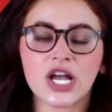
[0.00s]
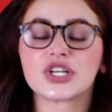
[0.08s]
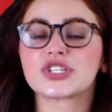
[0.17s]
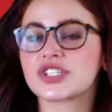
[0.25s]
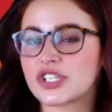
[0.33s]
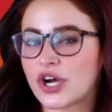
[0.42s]

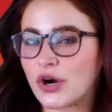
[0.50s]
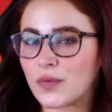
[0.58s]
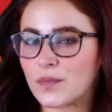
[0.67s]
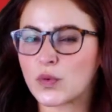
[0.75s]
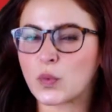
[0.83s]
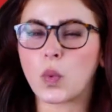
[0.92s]
So,
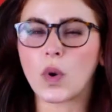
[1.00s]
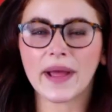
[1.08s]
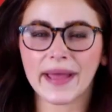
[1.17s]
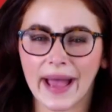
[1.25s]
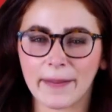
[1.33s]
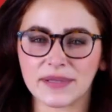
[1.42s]
what
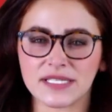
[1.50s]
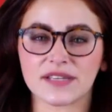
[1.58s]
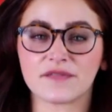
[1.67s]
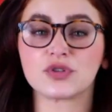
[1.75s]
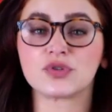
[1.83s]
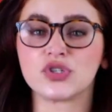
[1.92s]
happens
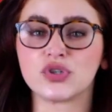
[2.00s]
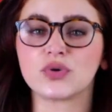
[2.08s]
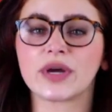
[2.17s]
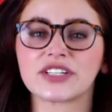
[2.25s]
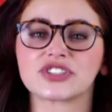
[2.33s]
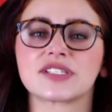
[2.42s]
if you do
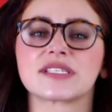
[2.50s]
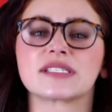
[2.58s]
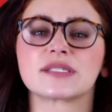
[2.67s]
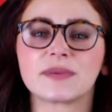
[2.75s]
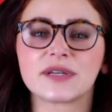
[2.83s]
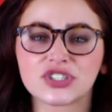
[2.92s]
catch a
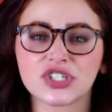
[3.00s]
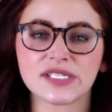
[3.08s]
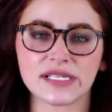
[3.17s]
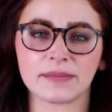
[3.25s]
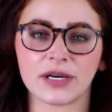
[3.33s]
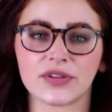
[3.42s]
suspicious
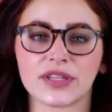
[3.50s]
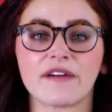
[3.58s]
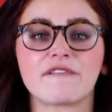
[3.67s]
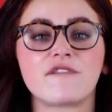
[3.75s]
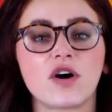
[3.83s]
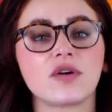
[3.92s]
email
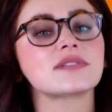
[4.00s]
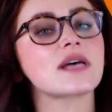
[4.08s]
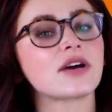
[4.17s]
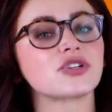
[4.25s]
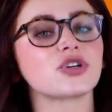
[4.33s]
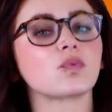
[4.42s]
that falls
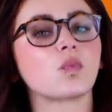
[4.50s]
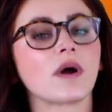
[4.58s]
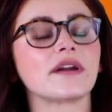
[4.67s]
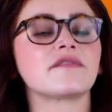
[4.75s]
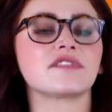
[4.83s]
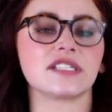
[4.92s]
under one of